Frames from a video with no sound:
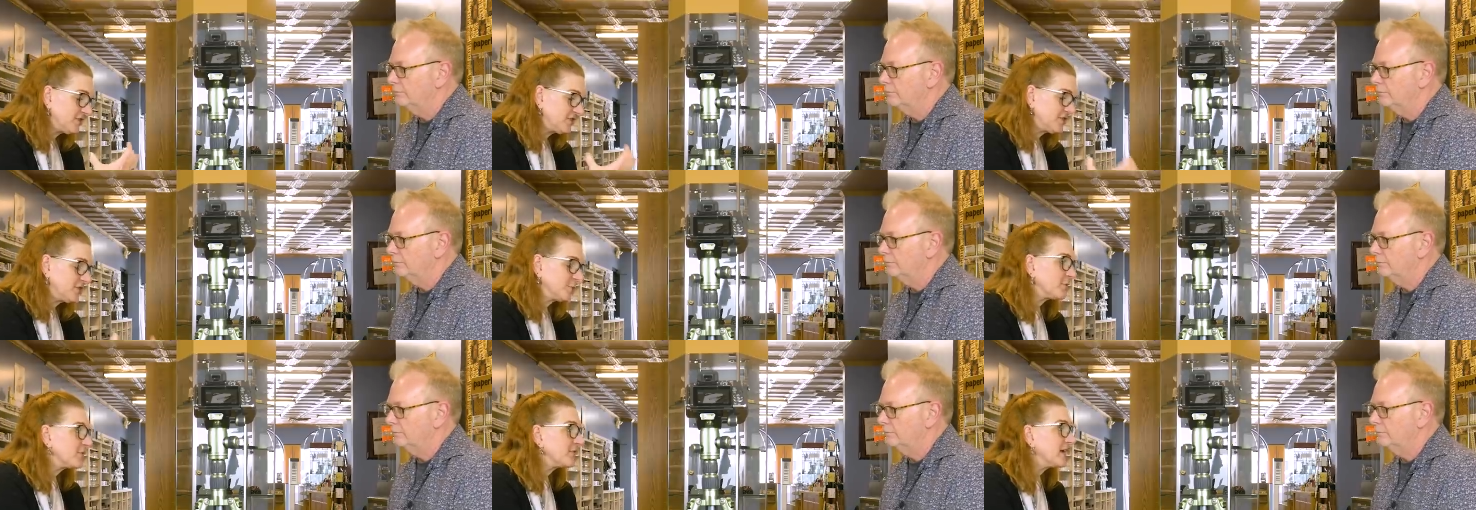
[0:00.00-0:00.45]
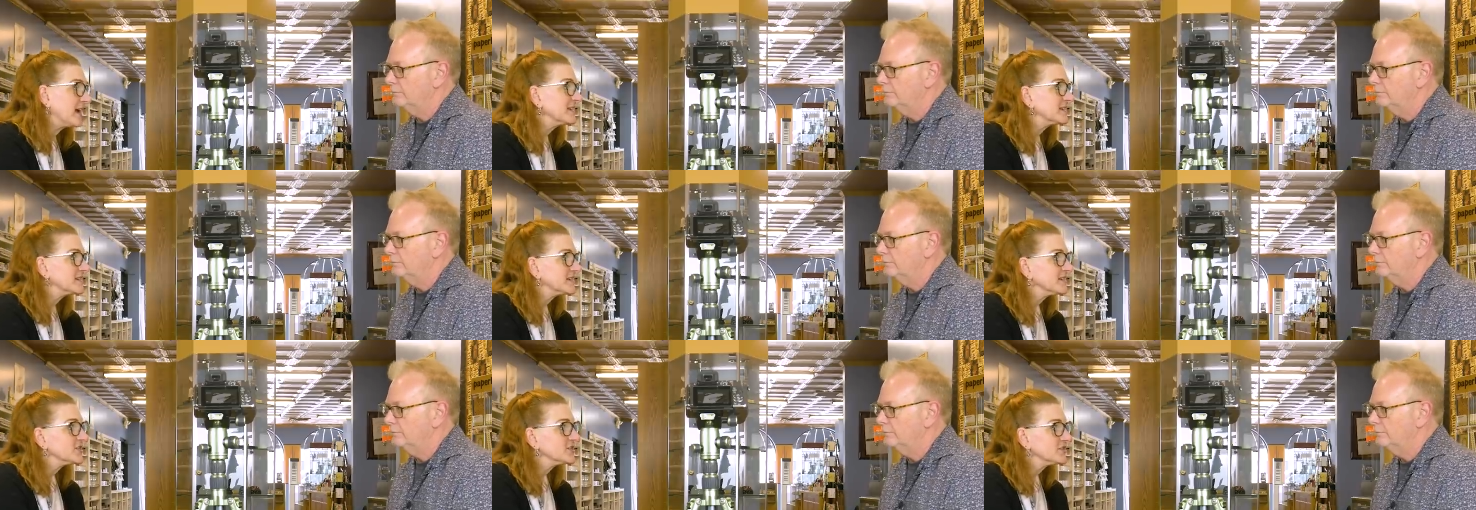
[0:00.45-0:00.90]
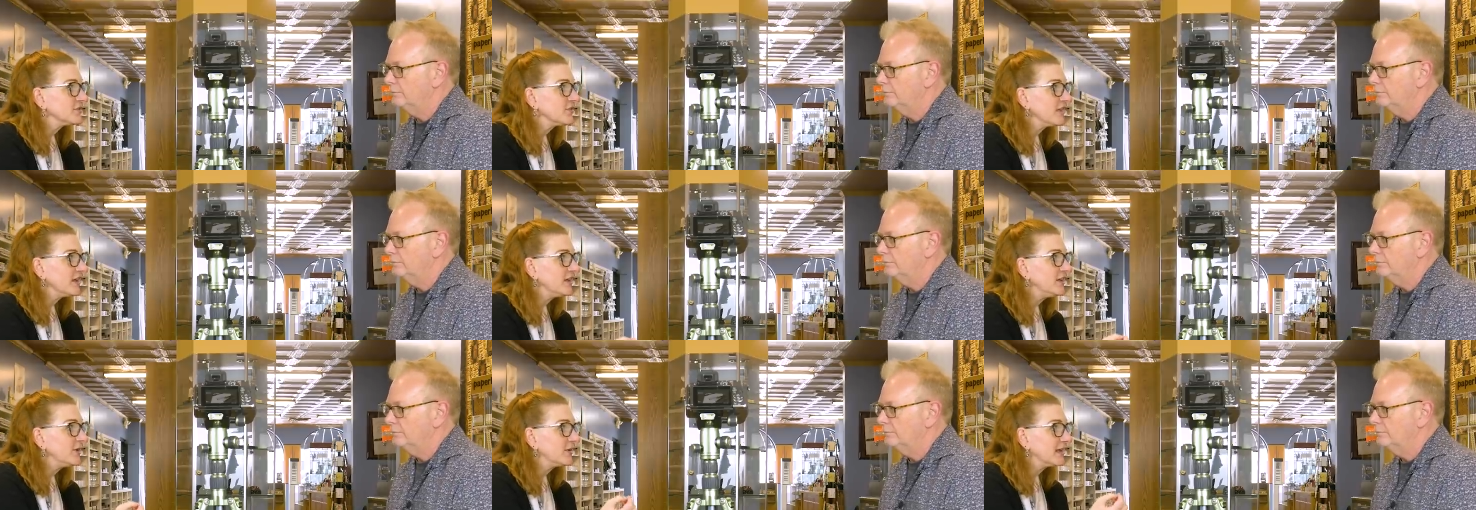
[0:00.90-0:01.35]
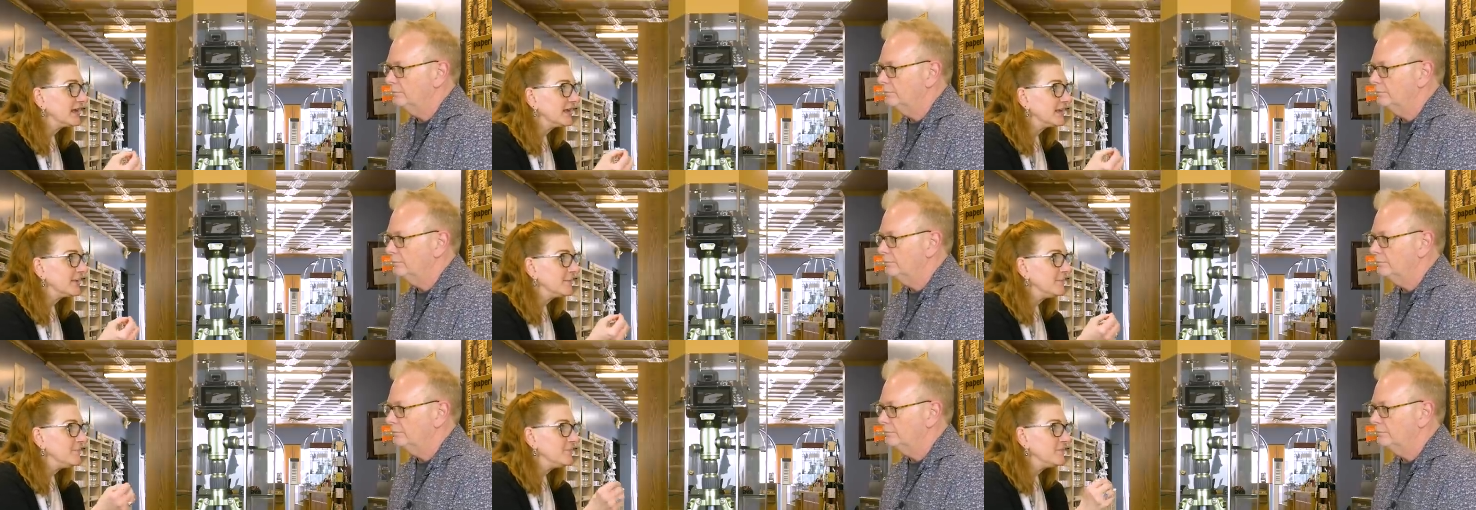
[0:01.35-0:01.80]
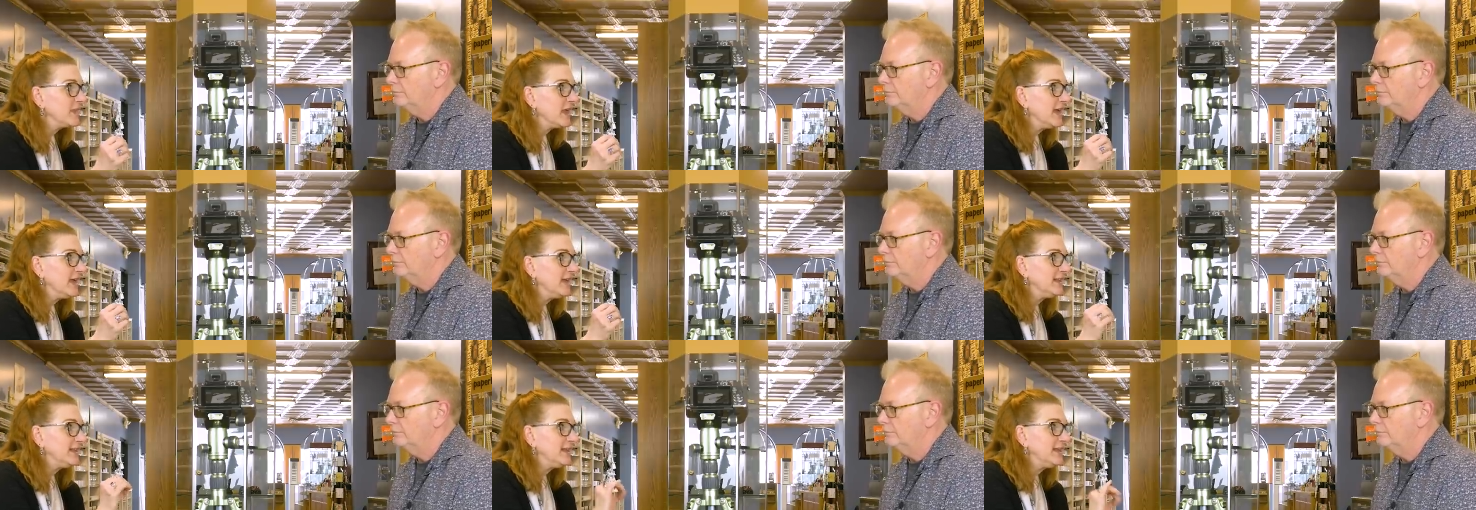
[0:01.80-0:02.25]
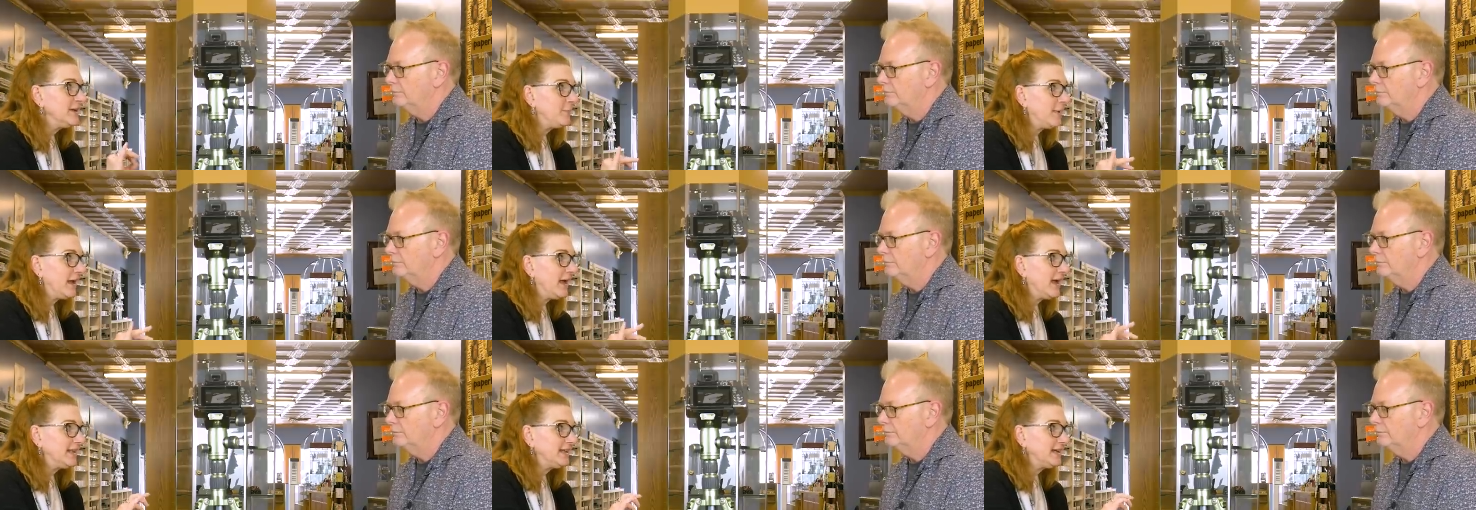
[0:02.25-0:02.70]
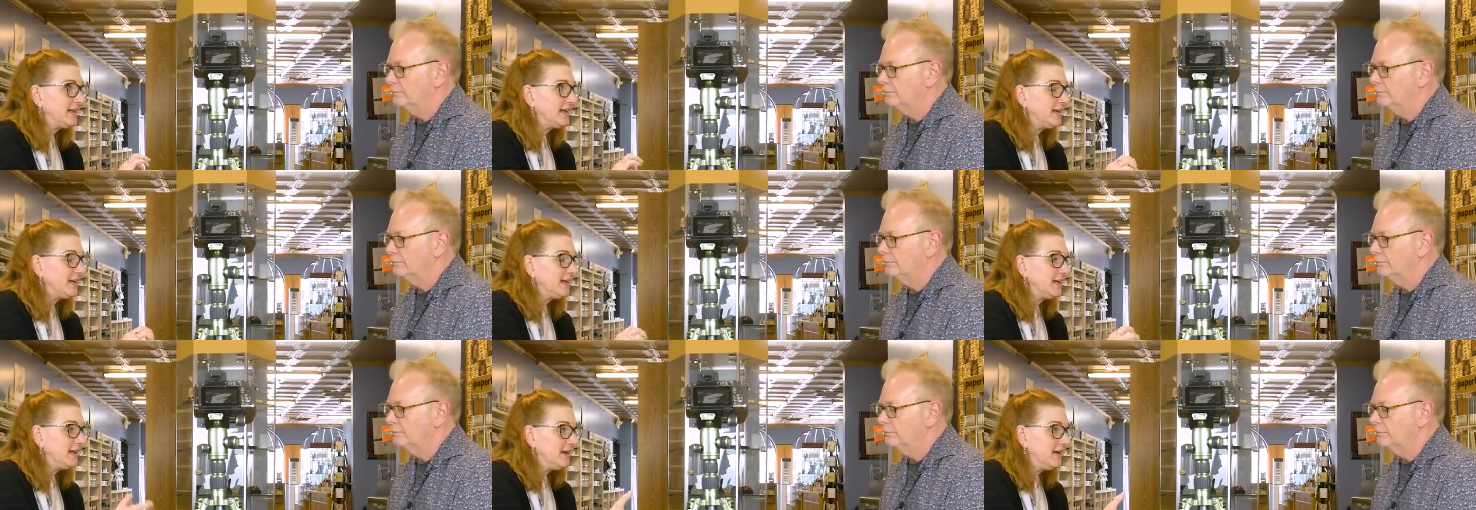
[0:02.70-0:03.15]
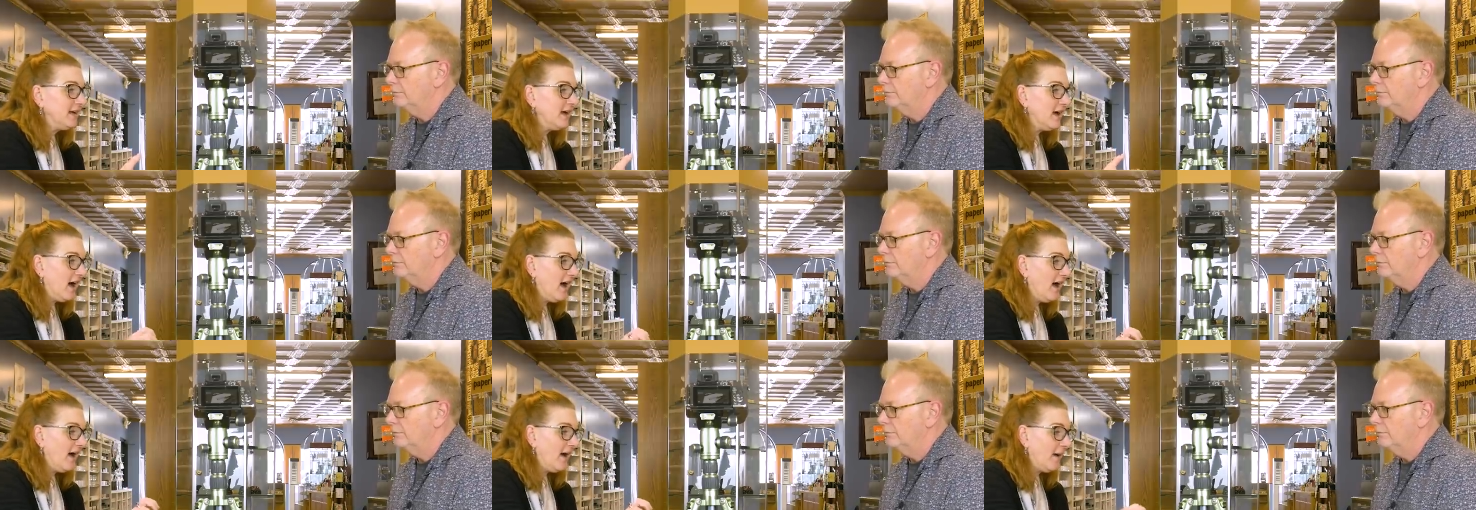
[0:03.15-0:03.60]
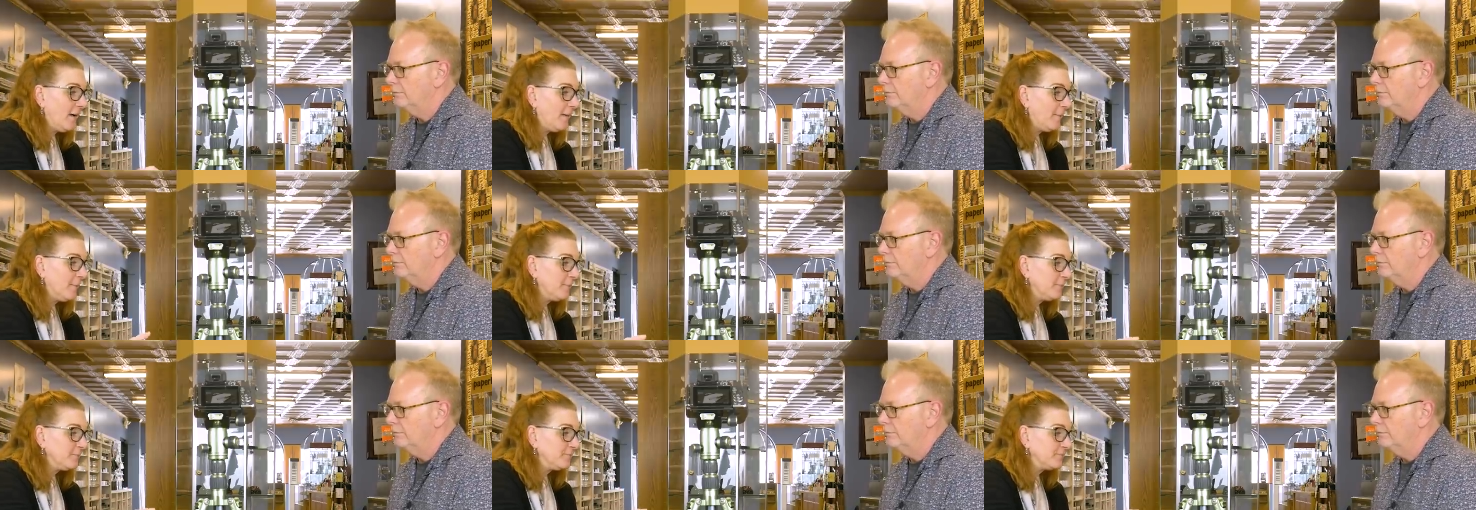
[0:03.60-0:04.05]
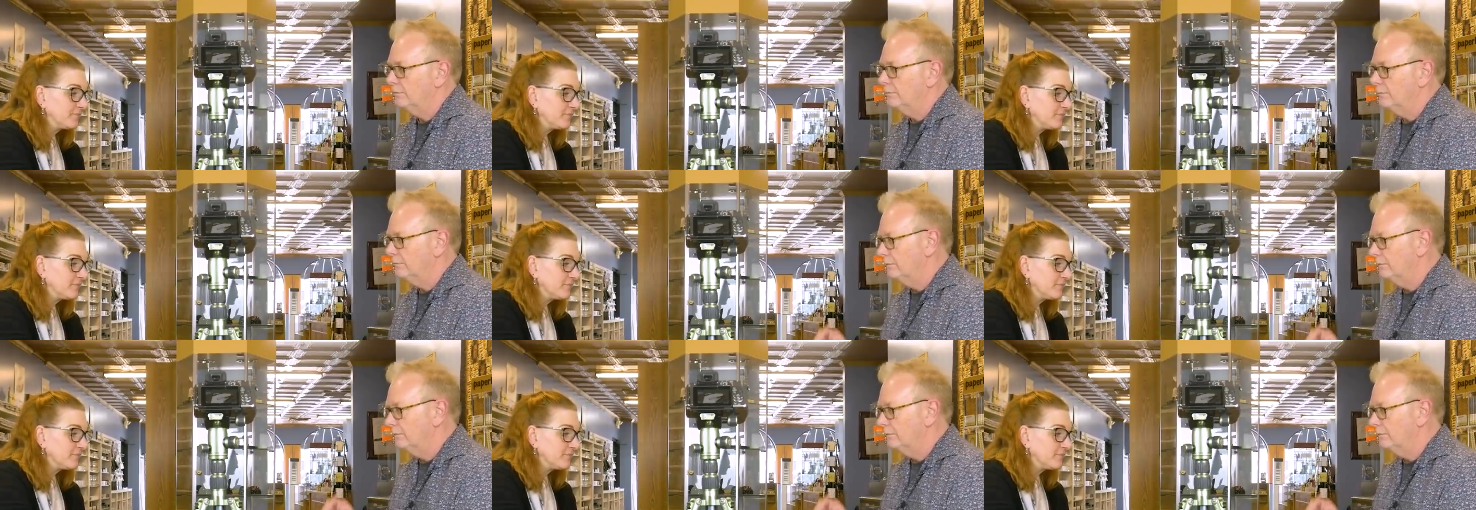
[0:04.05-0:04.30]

Speaker 1: supervise it so that you can nip any um,